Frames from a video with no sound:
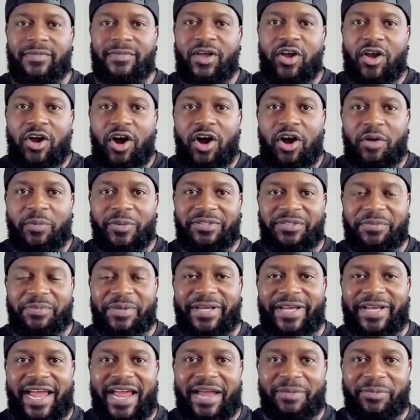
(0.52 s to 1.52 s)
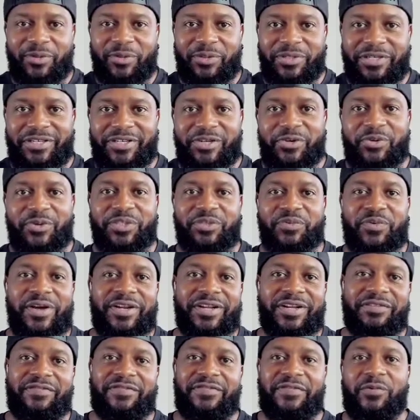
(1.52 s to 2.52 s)
On with Tamika Hamilton, who is
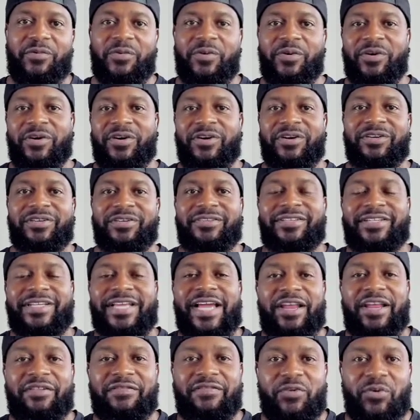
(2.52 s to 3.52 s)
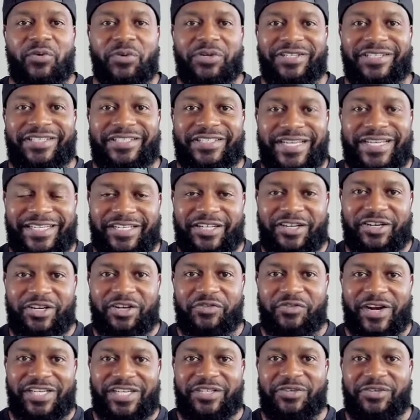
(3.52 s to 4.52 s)
running for California's 6th
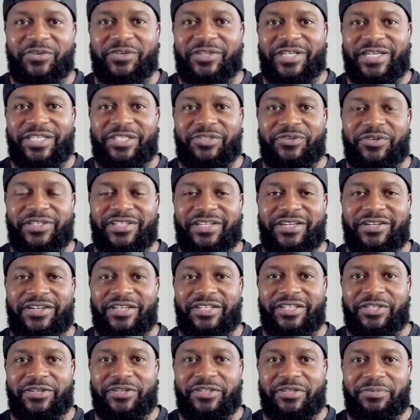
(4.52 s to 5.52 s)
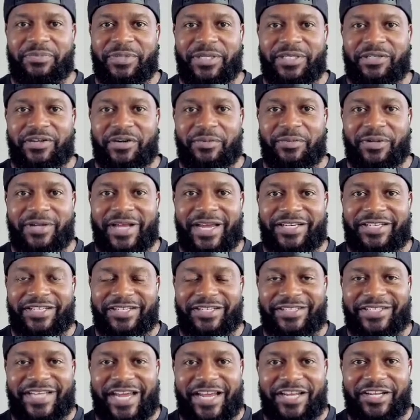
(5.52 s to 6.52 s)
Congressional District in this year's midterm
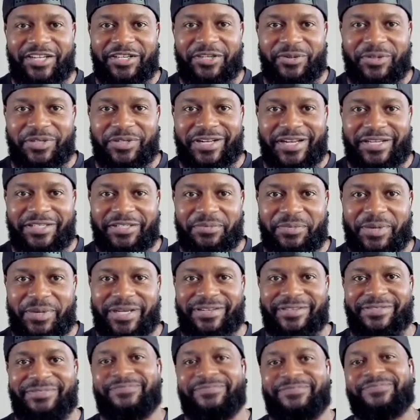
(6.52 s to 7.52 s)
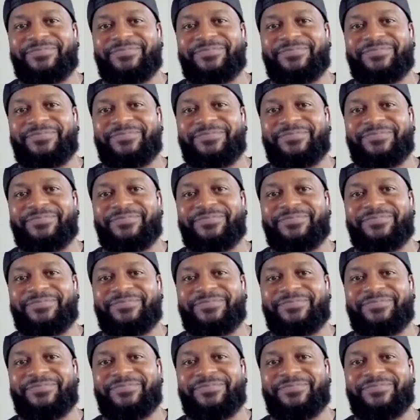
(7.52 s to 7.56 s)
elections. How you doing today, Tamika?